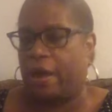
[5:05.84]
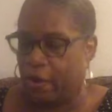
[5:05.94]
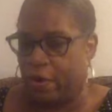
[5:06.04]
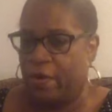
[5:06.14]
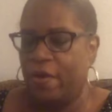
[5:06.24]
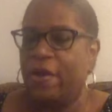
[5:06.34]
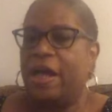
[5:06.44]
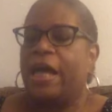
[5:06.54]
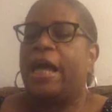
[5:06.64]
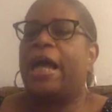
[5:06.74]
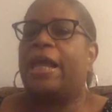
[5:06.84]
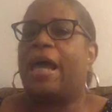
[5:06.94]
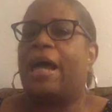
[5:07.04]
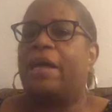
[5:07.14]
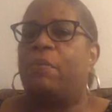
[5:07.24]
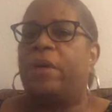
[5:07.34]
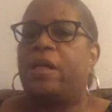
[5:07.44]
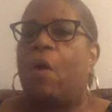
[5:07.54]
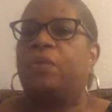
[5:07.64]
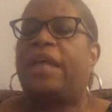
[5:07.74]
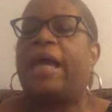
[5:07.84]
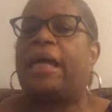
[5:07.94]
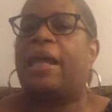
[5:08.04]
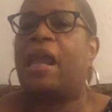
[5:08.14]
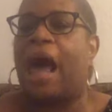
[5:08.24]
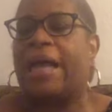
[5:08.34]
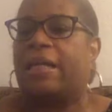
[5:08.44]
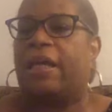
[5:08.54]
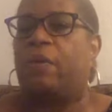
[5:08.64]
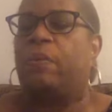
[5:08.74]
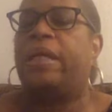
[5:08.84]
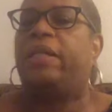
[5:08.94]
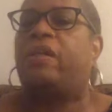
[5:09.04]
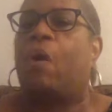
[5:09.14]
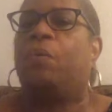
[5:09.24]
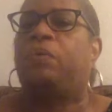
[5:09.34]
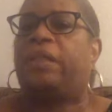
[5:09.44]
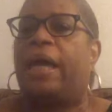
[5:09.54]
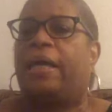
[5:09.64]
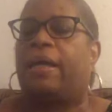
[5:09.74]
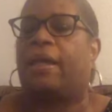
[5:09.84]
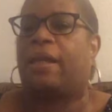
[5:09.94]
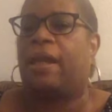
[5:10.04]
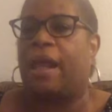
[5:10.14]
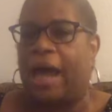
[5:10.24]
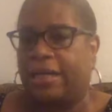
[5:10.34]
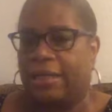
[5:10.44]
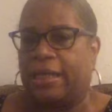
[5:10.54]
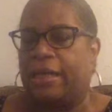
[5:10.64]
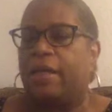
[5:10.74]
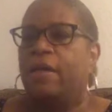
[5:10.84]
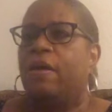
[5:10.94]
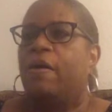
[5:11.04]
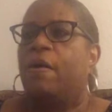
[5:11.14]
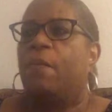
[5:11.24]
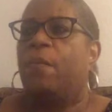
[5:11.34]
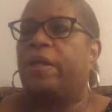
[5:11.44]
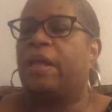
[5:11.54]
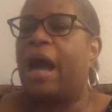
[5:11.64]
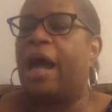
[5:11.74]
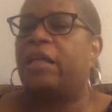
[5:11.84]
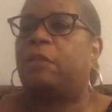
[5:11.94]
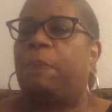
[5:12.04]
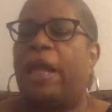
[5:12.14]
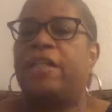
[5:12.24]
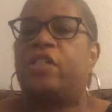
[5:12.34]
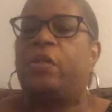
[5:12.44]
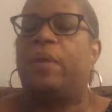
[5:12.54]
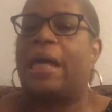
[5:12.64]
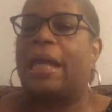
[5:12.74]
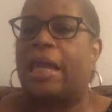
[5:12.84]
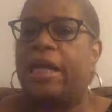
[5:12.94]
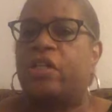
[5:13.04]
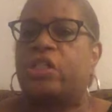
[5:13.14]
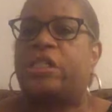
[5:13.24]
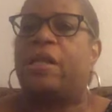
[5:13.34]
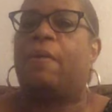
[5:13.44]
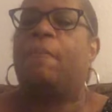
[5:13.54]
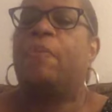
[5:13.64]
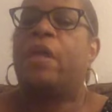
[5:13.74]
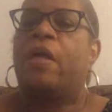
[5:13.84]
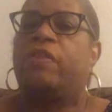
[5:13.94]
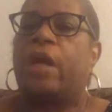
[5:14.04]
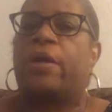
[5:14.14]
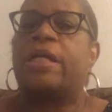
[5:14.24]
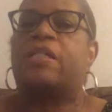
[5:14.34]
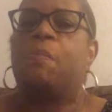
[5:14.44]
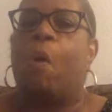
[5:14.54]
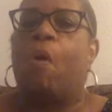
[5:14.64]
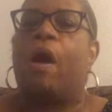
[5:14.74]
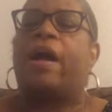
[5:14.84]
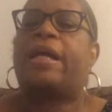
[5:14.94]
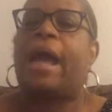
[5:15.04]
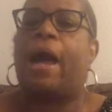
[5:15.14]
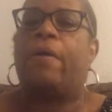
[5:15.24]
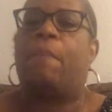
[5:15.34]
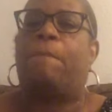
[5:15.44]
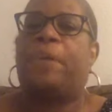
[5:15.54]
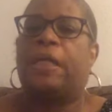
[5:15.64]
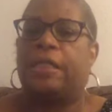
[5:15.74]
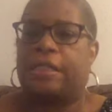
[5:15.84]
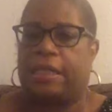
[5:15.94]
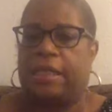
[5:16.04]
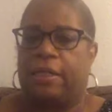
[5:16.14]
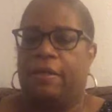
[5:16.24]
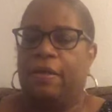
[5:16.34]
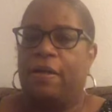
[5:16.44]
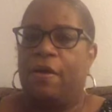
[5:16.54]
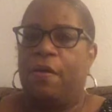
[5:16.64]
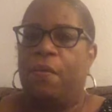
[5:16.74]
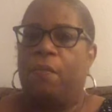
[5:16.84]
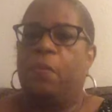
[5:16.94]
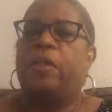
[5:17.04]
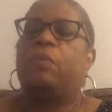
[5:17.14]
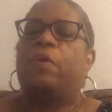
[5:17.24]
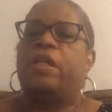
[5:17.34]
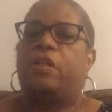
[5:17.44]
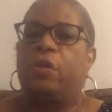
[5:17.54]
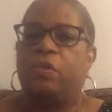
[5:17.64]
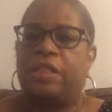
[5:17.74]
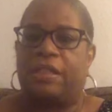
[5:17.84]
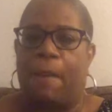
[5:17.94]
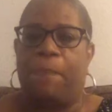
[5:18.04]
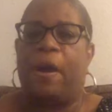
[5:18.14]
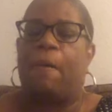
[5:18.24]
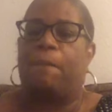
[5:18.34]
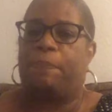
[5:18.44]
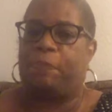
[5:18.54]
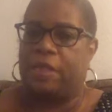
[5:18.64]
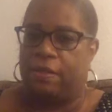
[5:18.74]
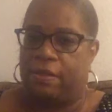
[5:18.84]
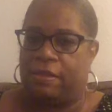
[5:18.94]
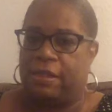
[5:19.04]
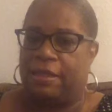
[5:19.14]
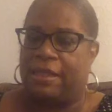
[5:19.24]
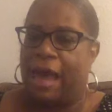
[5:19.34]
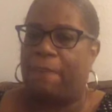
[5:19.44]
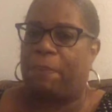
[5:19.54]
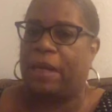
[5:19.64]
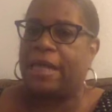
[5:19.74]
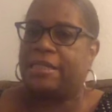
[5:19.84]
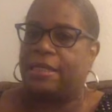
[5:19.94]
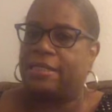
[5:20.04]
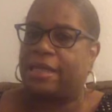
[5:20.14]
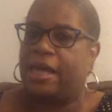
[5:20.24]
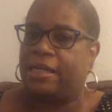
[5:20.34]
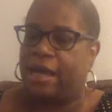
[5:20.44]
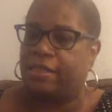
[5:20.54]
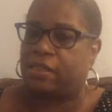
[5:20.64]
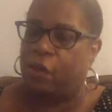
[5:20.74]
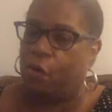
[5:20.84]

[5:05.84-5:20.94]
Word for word: there. And, and we don't take it lightly. We don't take it lightly. When God has placed you in leadership, there is more accountability when, when you step up to, to that place and say, Yes,